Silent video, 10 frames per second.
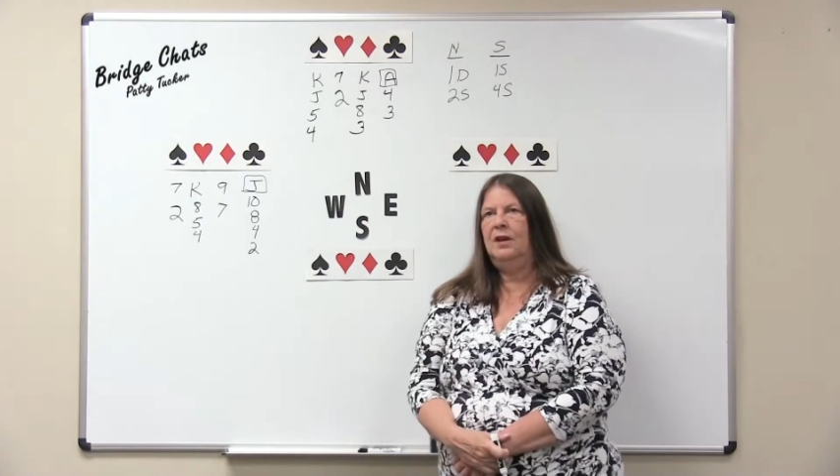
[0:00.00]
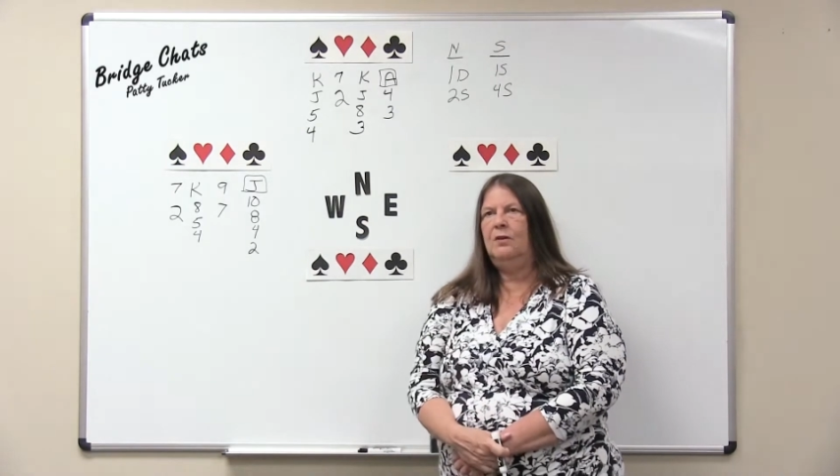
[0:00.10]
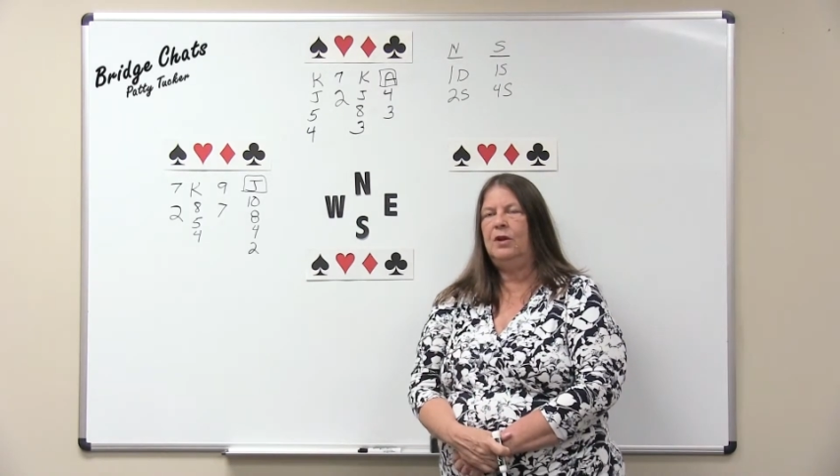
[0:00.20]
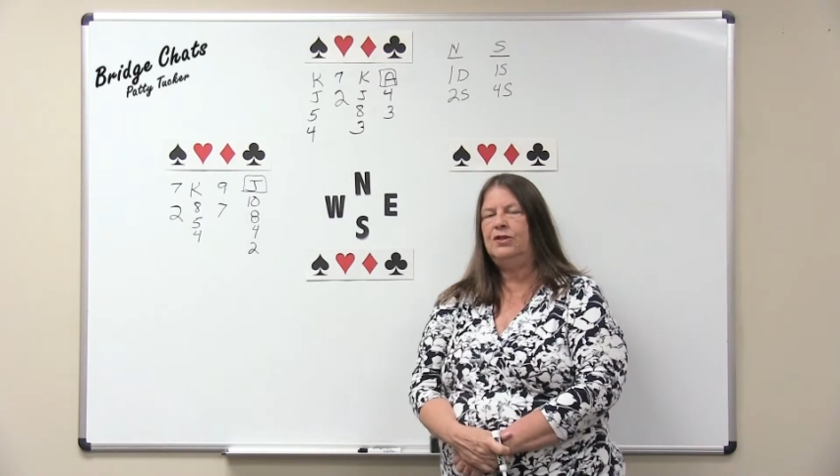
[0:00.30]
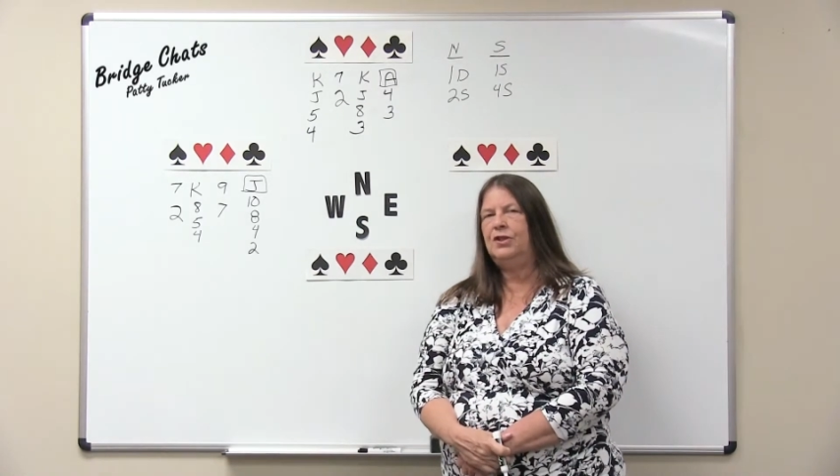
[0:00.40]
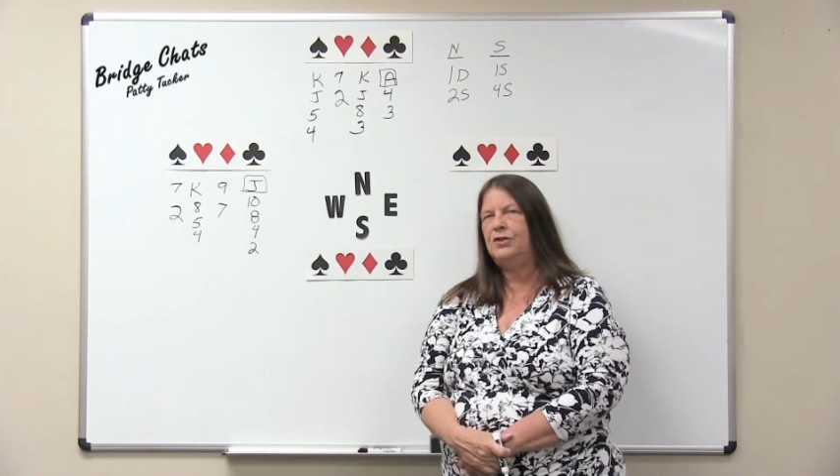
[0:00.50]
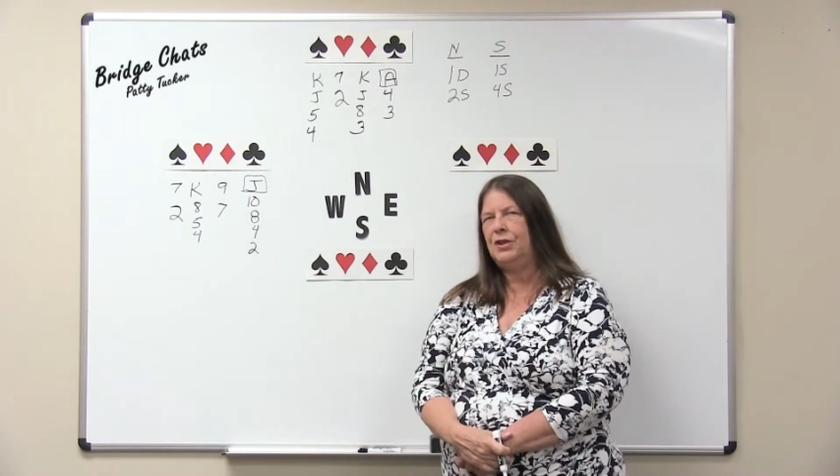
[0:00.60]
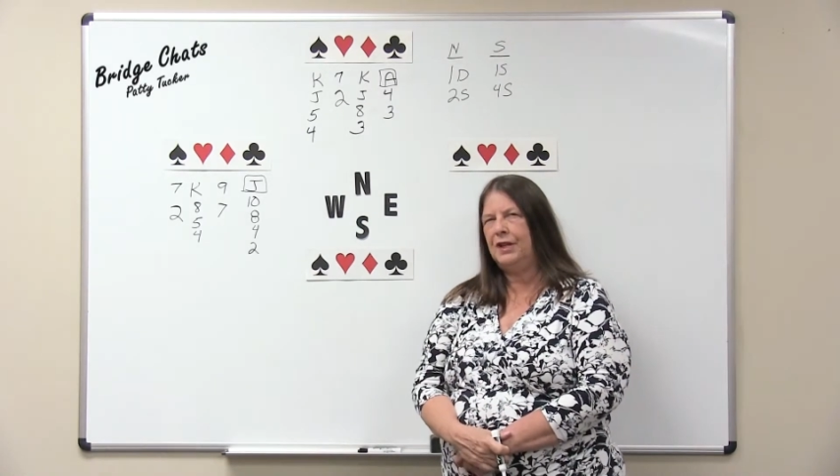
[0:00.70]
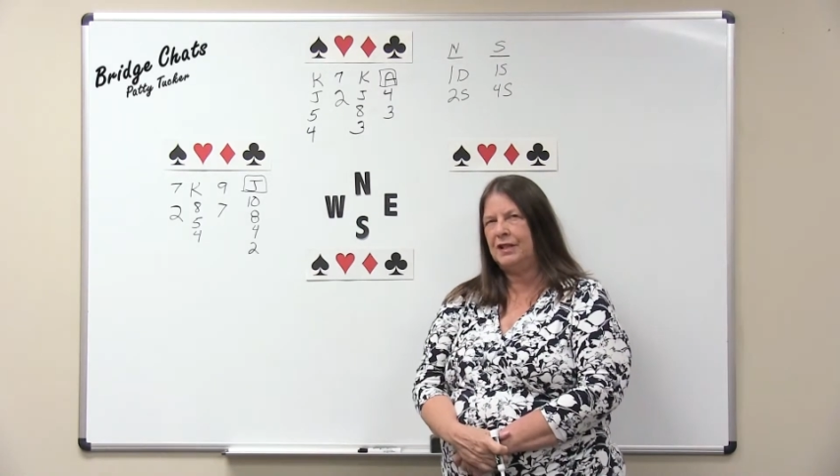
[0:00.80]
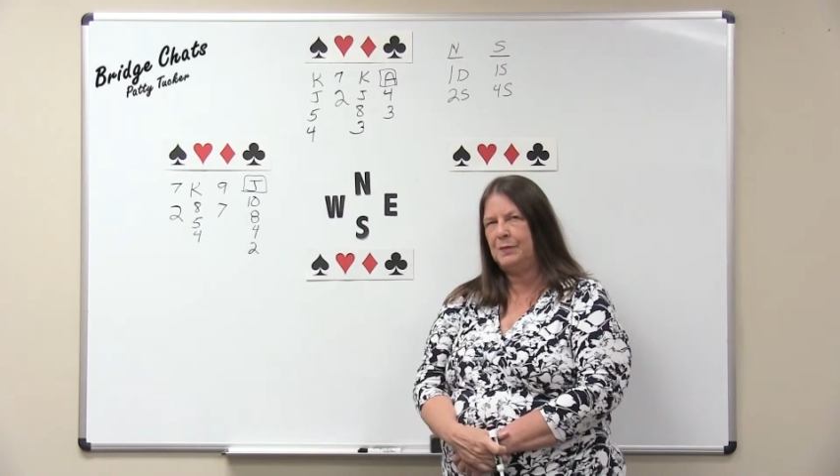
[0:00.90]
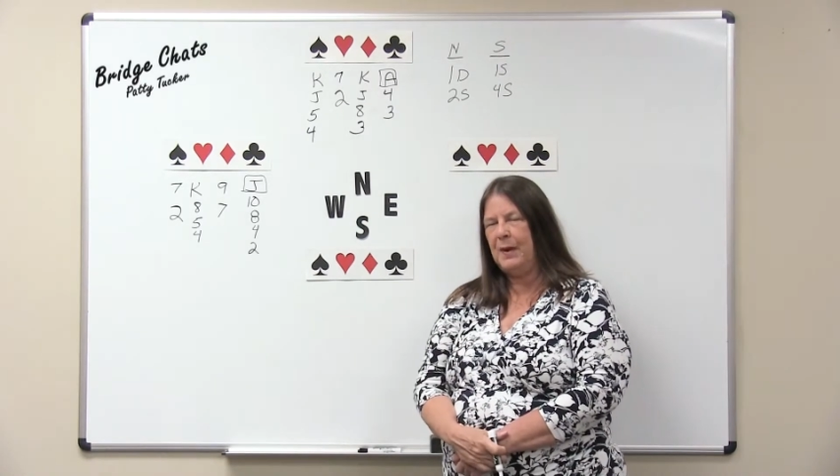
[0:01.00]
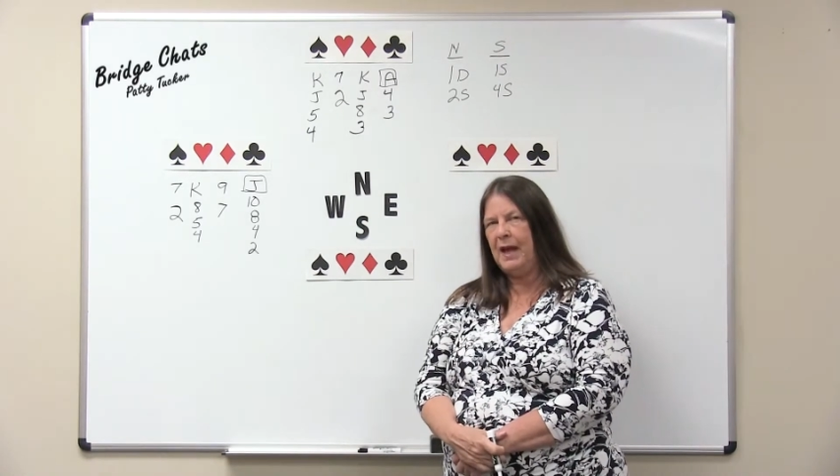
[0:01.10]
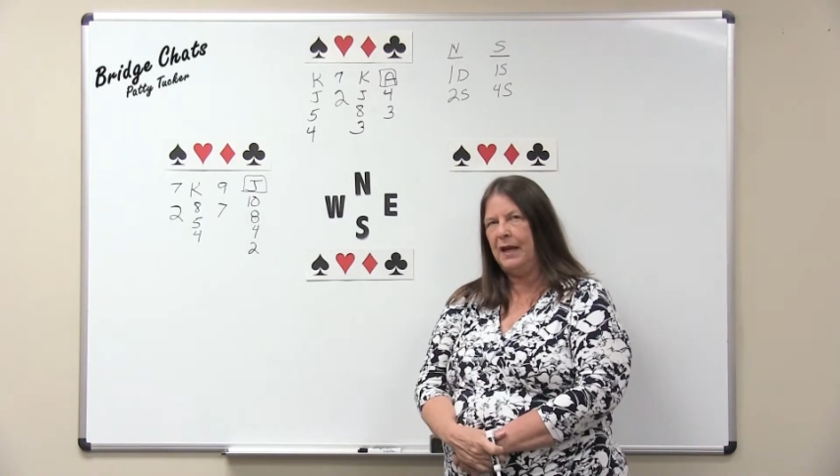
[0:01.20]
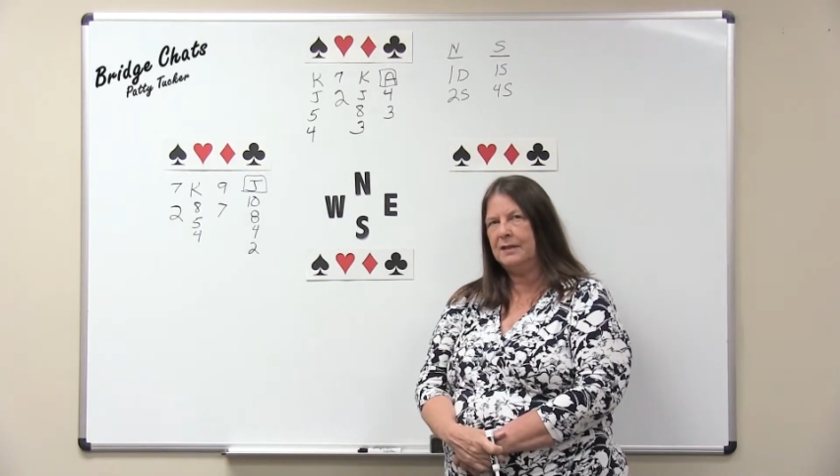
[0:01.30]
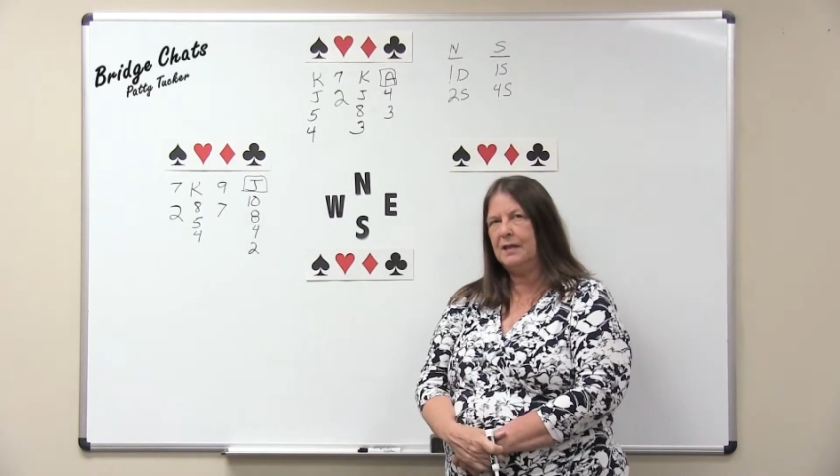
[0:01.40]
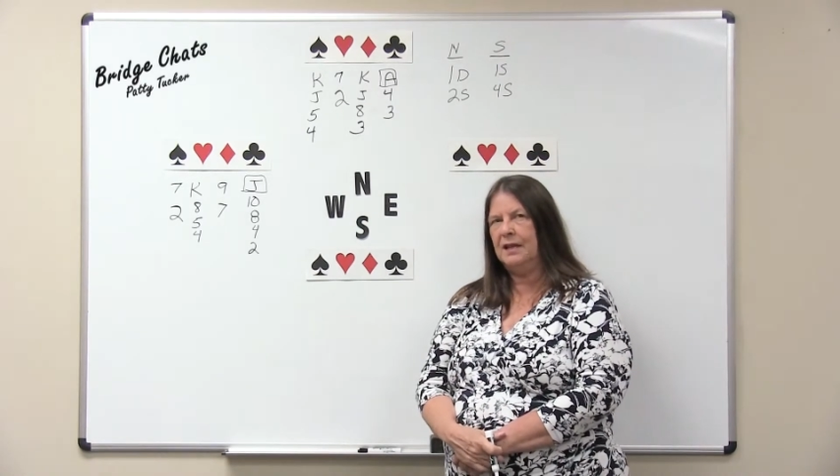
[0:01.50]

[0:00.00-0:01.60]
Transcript: what you should expect,